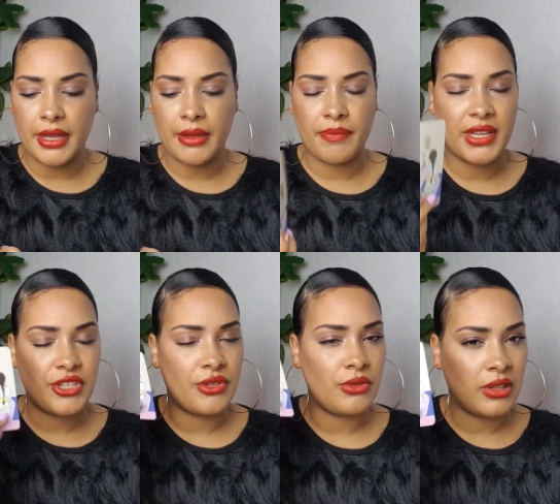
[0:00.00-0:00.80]
um,
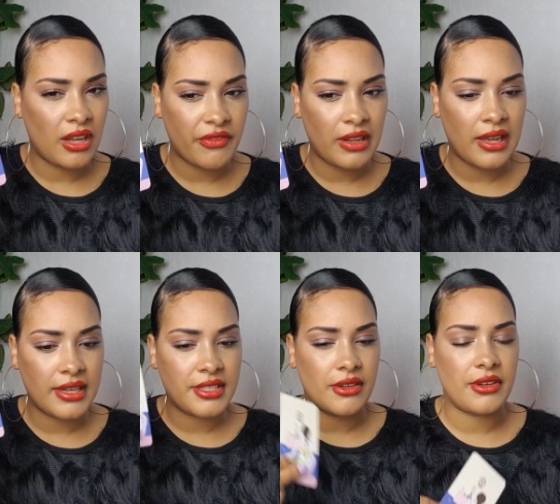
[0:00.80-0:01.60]
that you love a
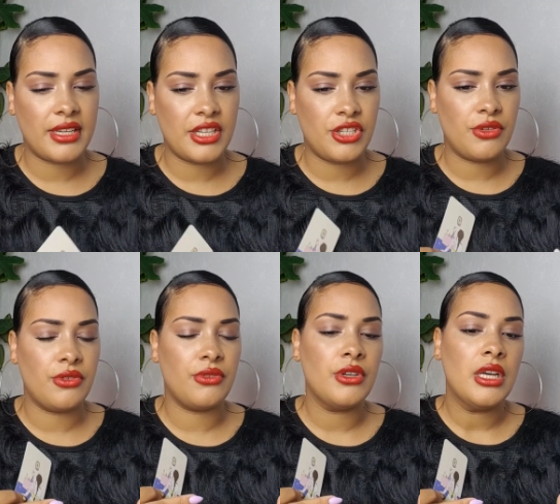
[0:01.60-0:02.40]
lot or that
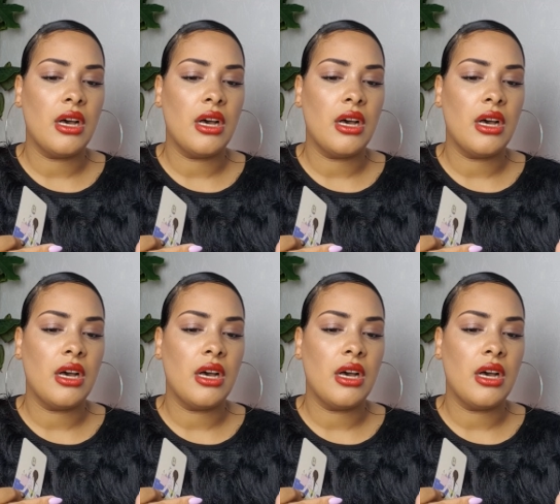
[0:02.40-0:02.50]
you...